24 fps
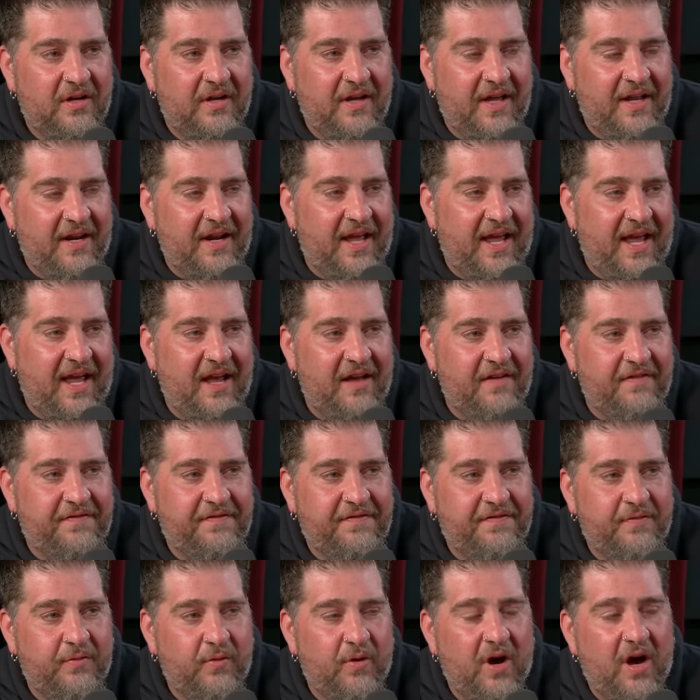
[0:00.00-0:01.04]
and a
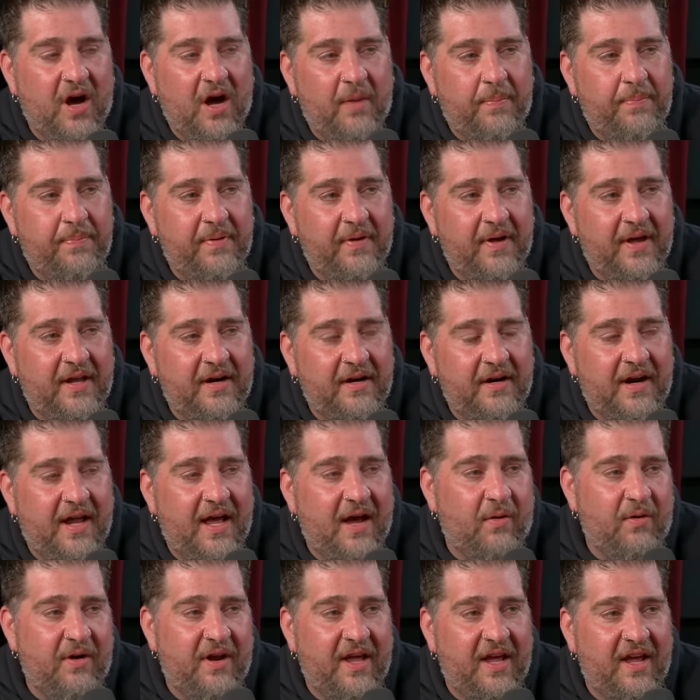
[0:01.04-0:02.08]
half up and an
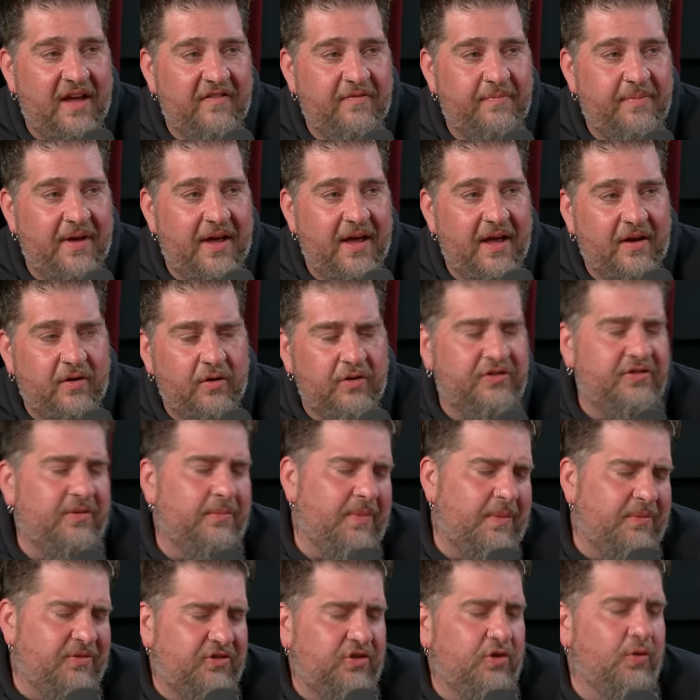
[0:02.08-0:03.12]
hour and a half back, or
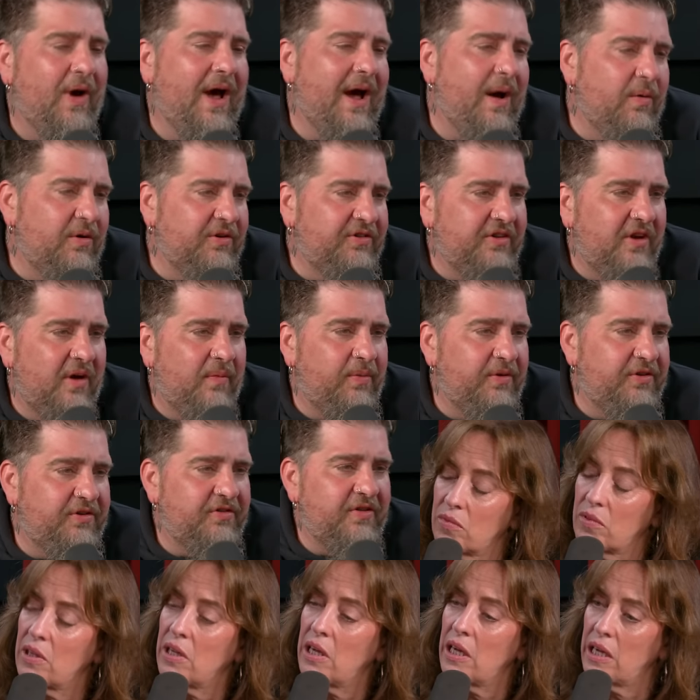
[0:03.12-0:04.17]
sometimes two hours up with
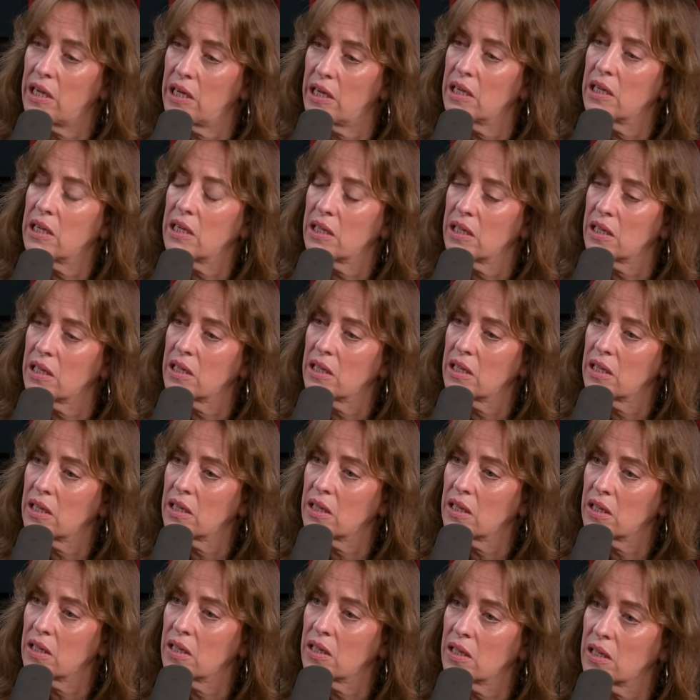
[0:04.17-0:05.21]
traffic yeah. and, and, an
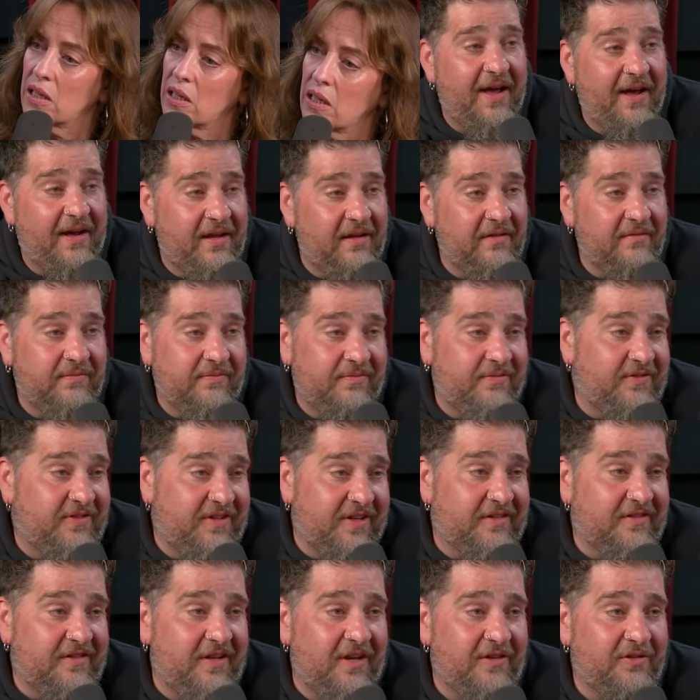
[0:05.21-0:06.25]
hour and a half back,
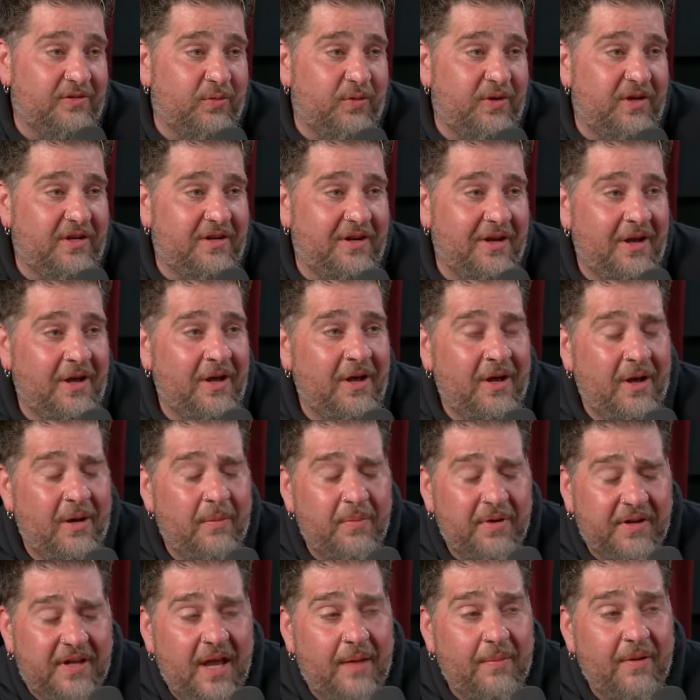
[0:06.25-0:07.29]
six days a week
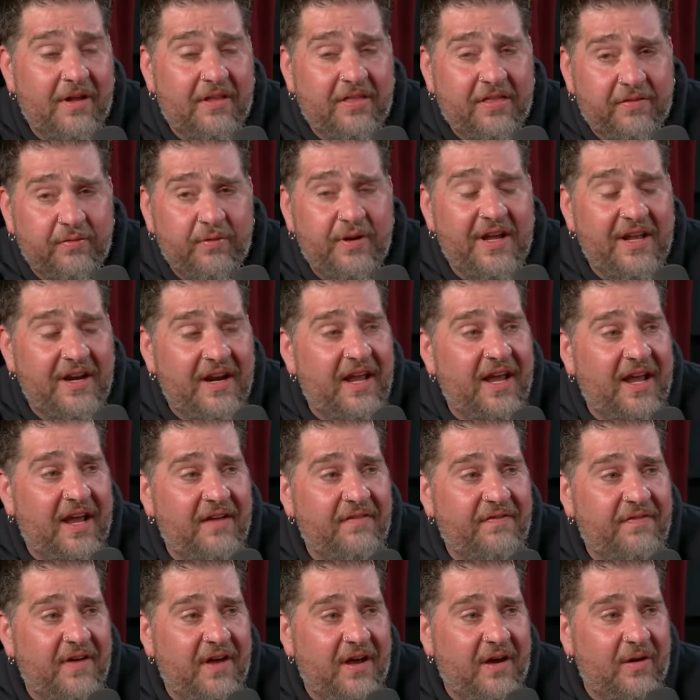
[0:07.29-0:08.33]
became like three and a
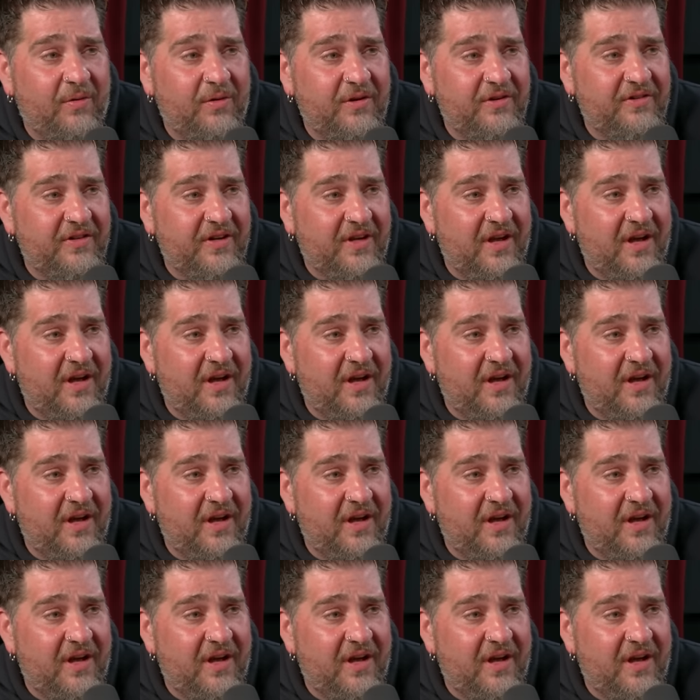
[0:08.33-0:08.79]
half hours. Like